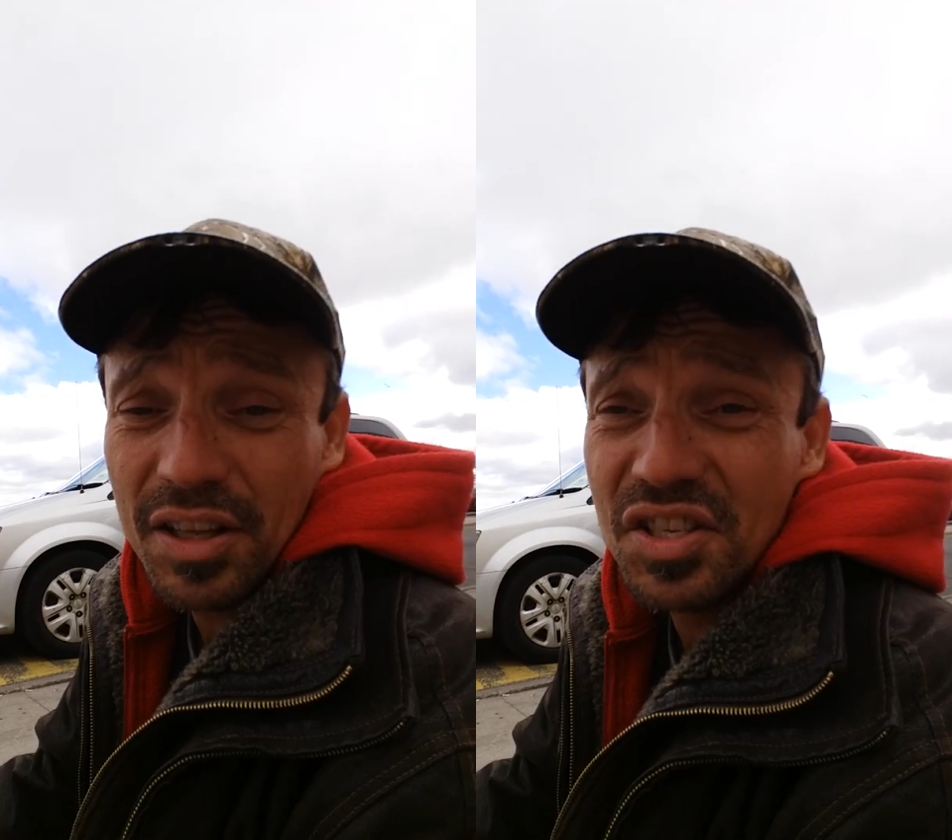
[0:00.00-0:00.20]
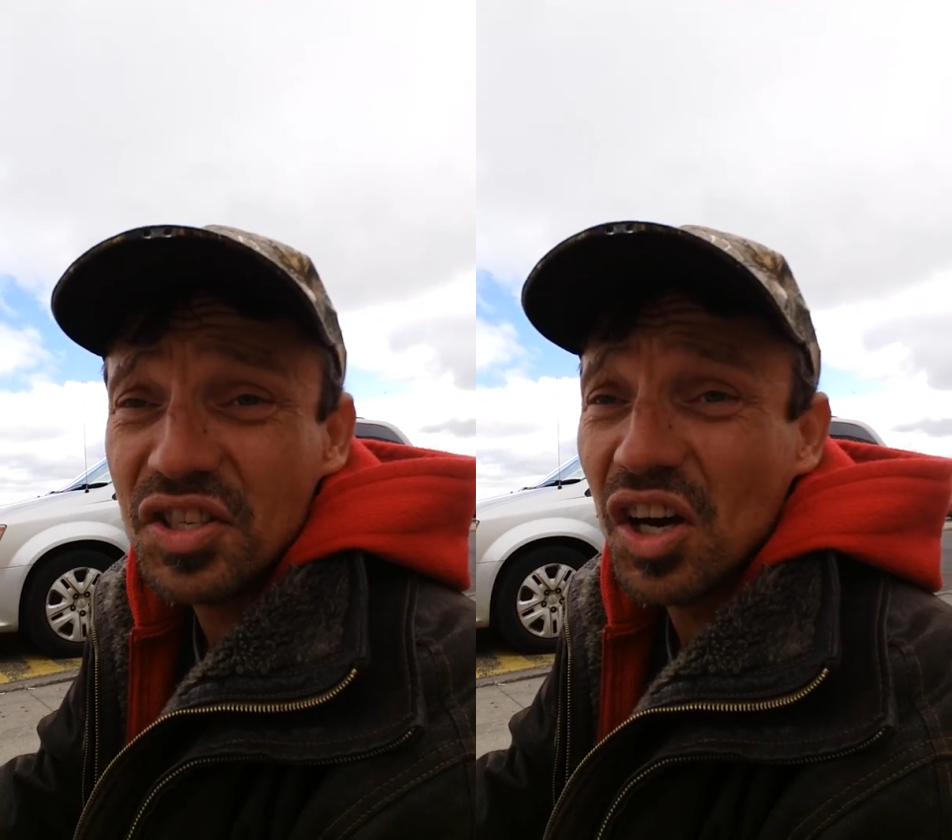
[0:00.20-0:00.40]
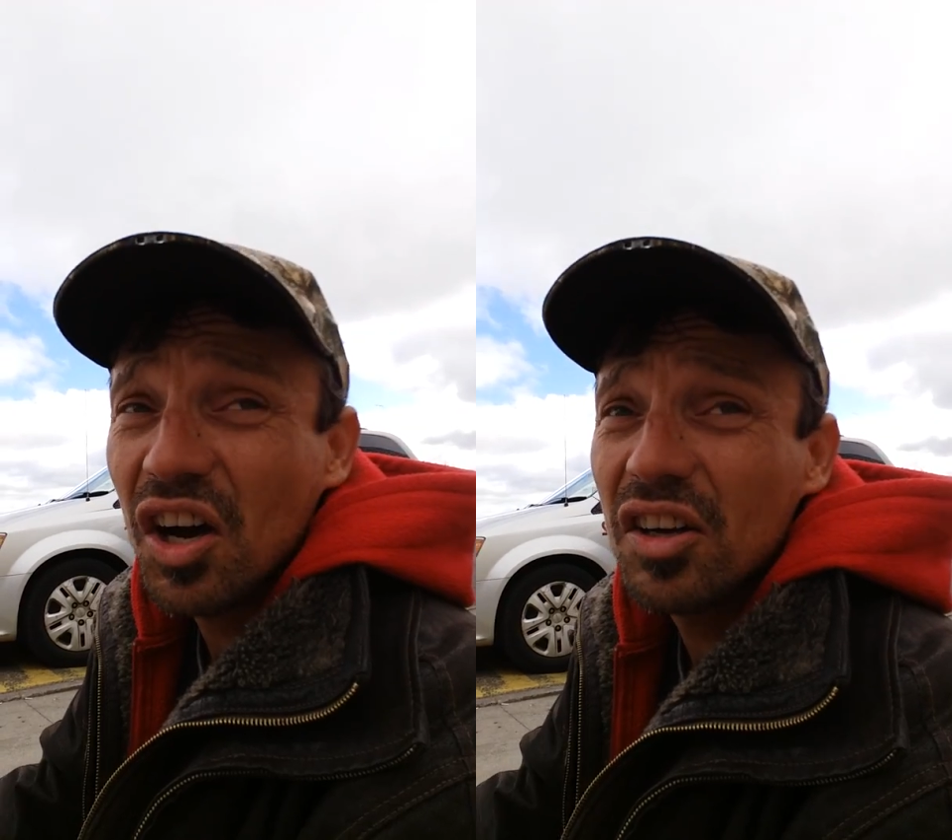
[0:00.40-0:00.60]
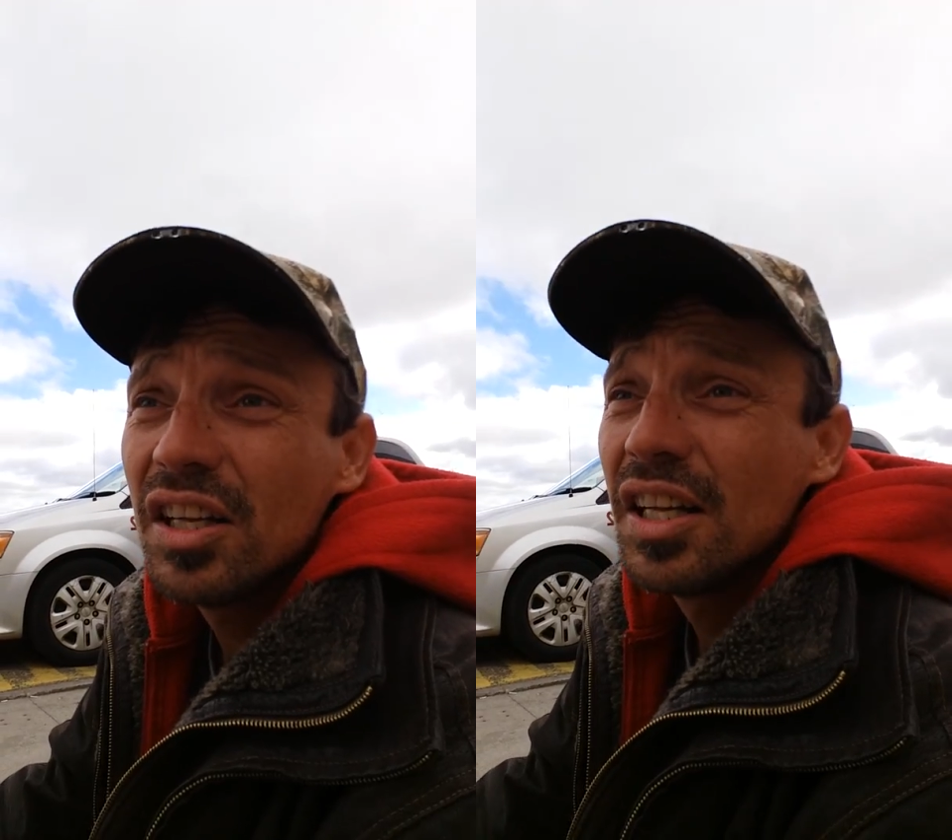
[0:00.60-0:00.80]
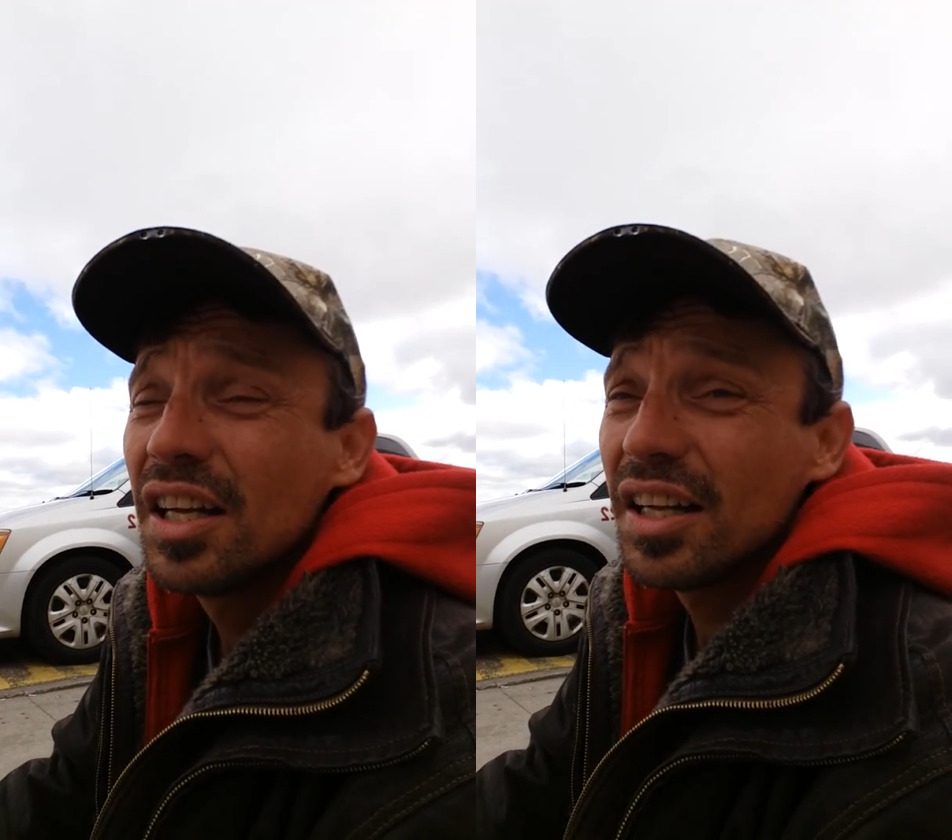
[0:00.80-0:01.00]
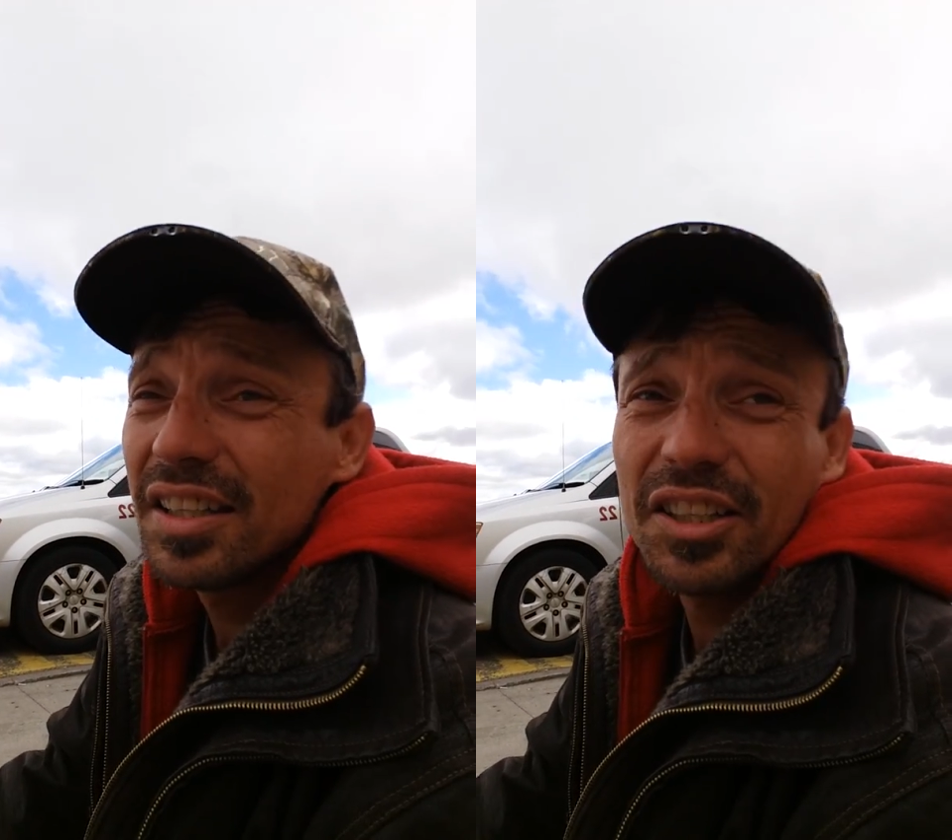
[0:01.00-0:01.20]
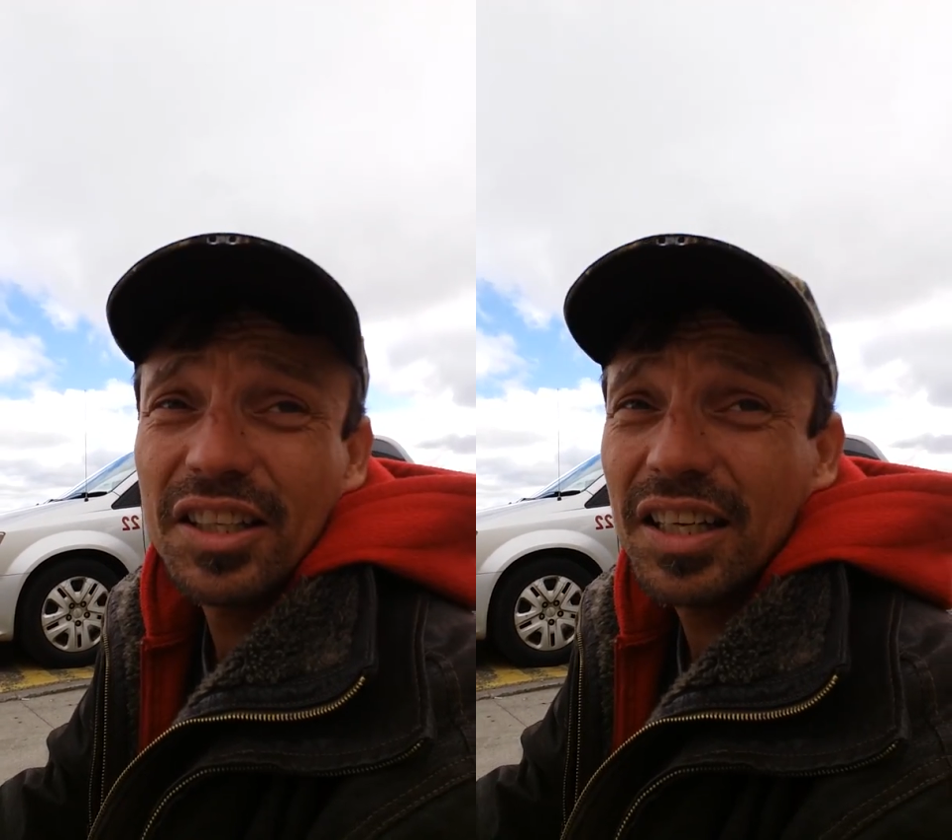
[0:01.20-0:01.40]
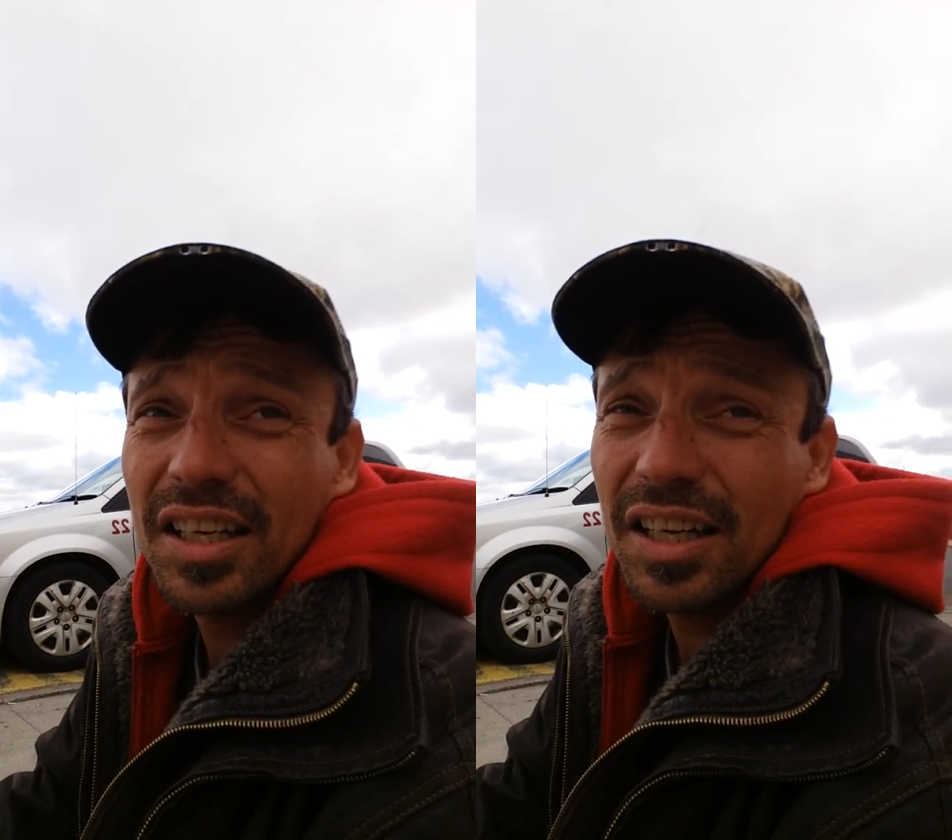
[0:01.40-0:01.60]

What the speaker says: in the stall. Unless